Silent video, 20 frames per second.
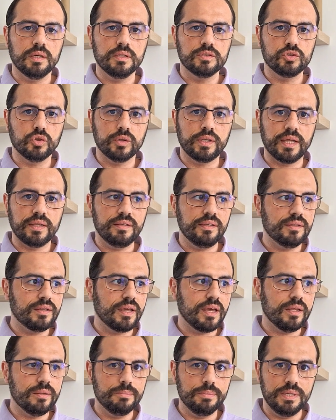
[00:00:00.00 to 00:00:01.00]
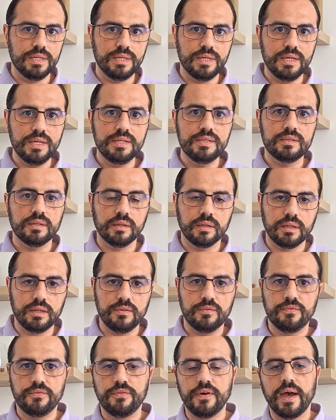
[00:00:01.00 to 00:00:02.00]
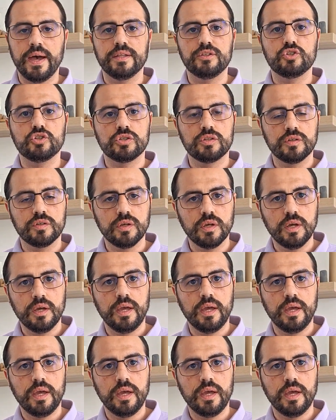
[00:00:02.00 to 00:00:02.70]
so that it can be easily fetched